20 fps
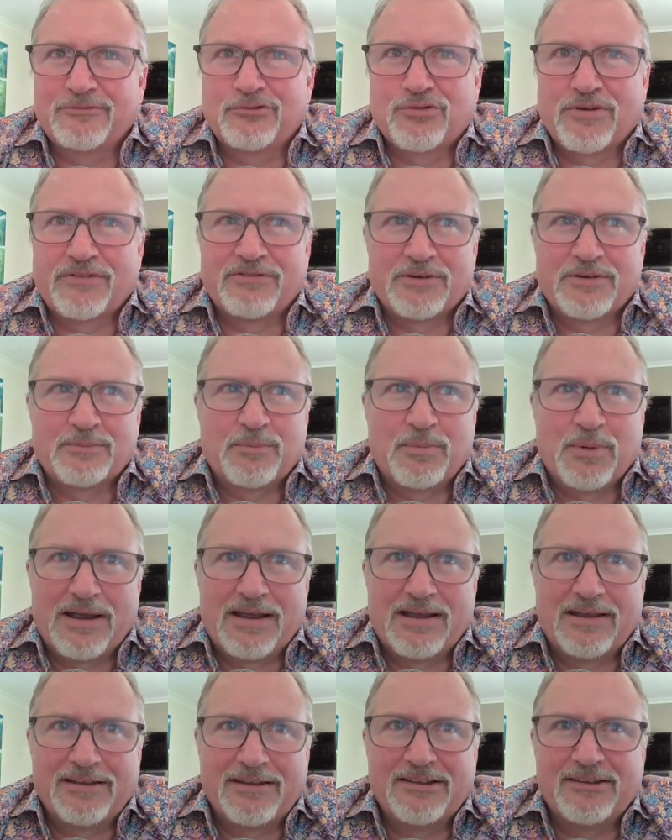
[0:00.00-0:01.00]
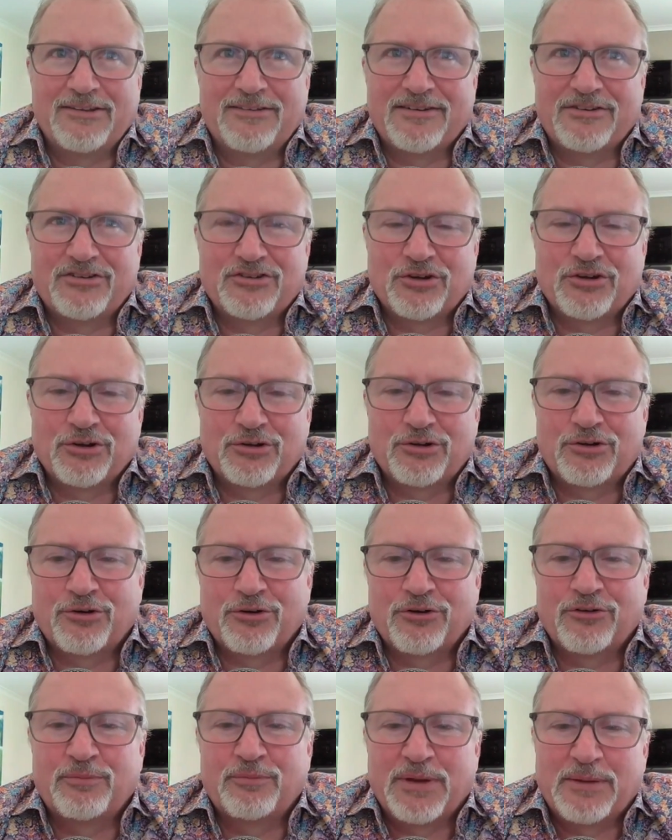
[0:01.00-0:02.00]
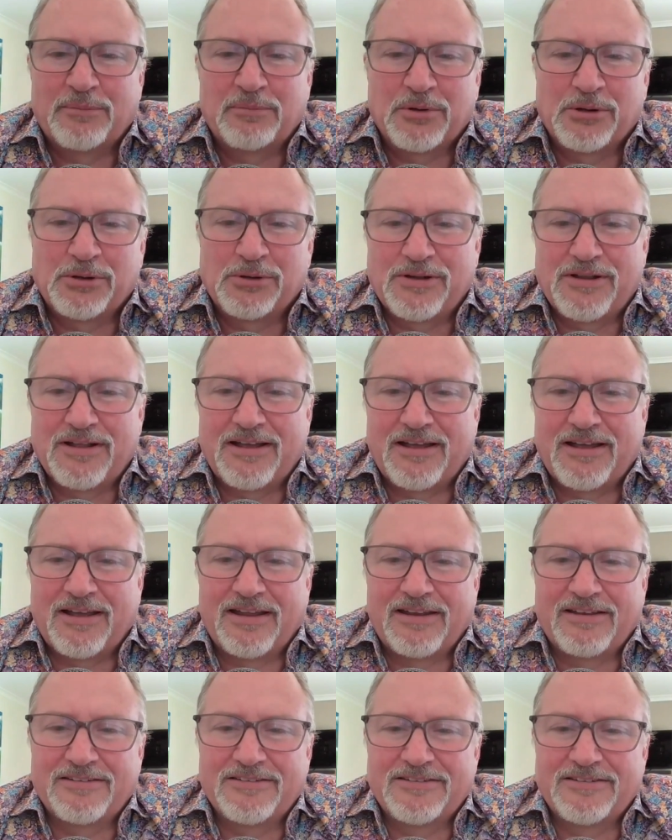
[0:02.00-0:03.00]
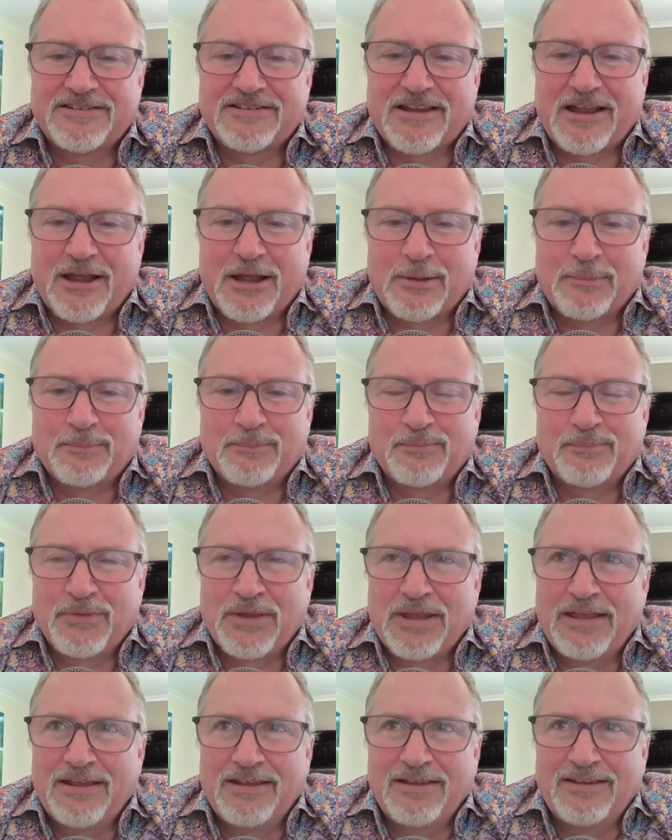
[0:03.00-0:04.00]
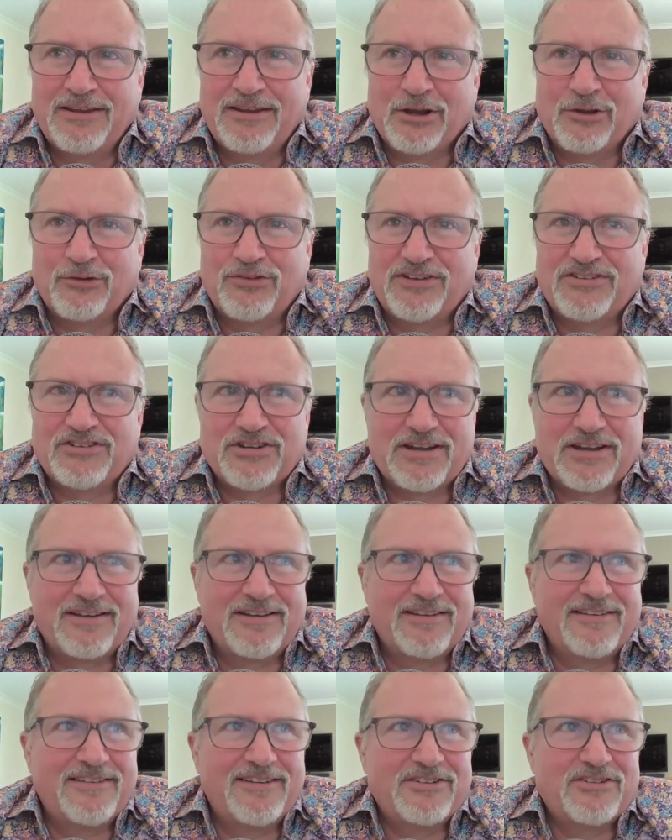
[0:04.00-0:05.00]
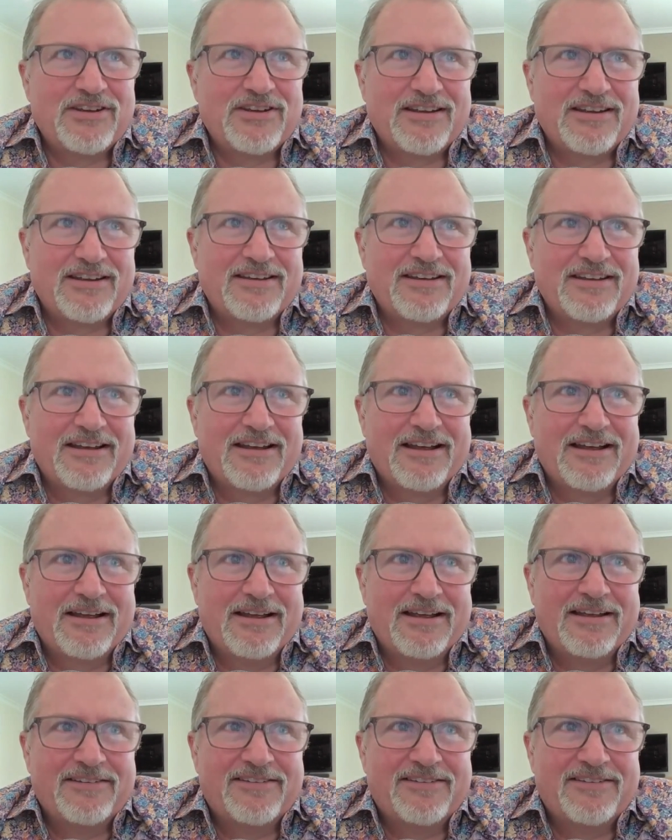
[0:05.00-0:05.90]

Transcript: driven by such a good crew of people, and such a